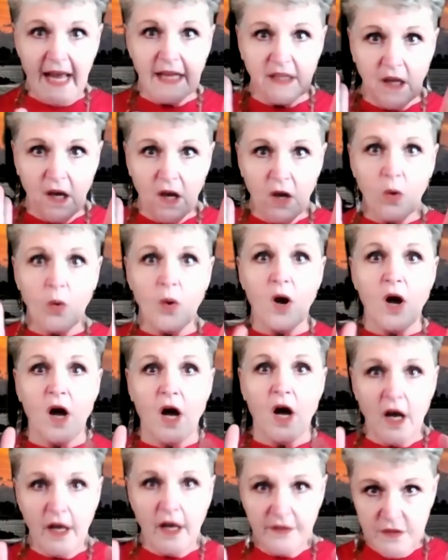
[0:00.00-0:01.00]
hello,
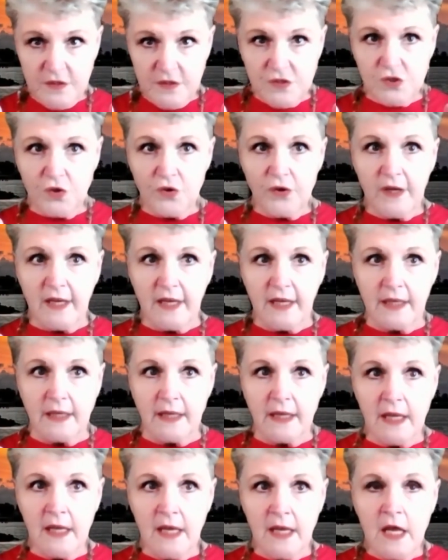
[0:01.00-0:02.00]
on the
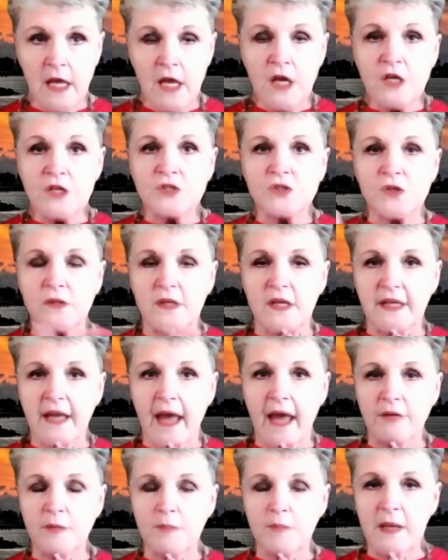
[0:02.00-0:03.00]
screen, so that
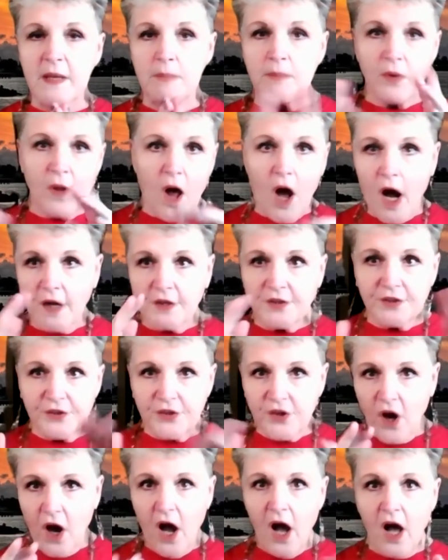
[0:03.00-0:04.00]
now the people on your
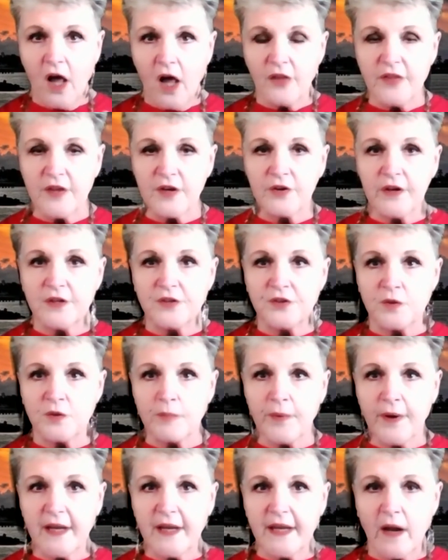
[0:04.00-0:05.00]
call that are in your
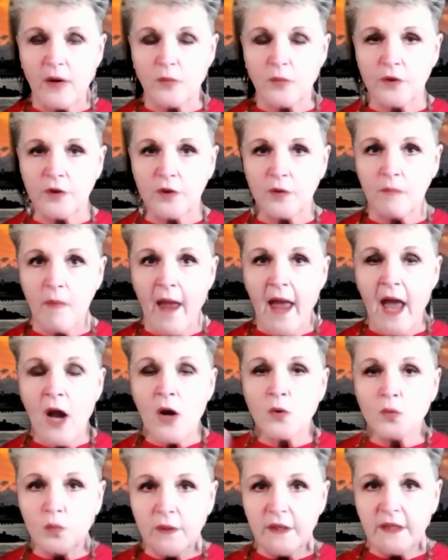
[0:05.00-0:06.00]
breakout room
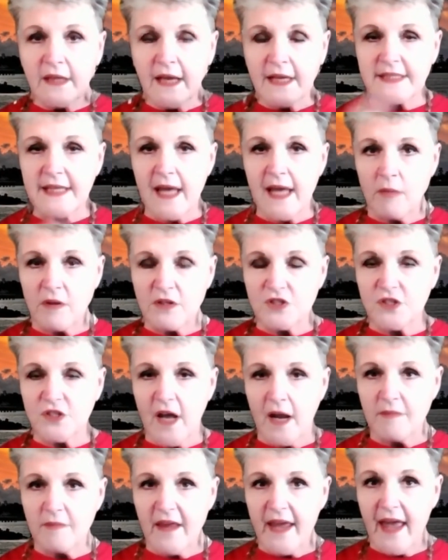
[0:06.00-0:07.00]
realize how much
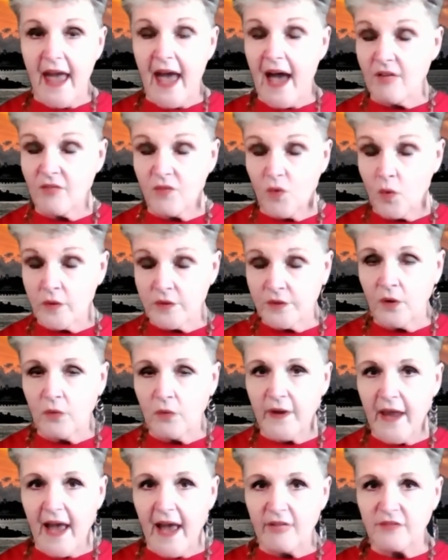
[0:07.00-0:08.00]
time they have or
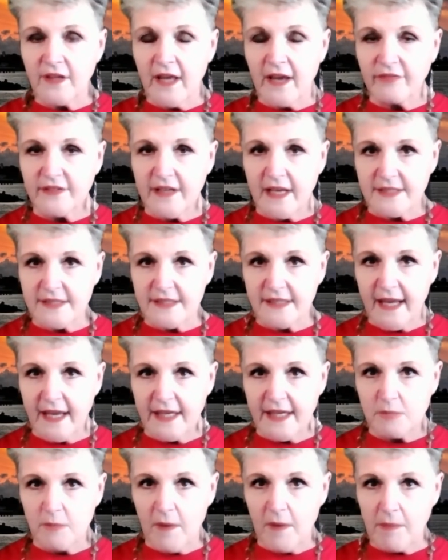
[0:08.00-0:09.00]
don't have left, as the
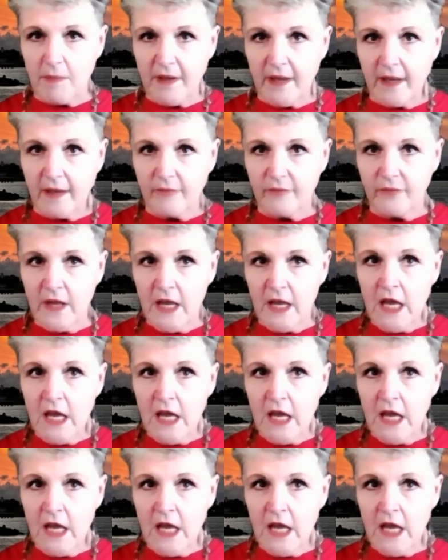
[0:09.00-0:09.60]
case may be.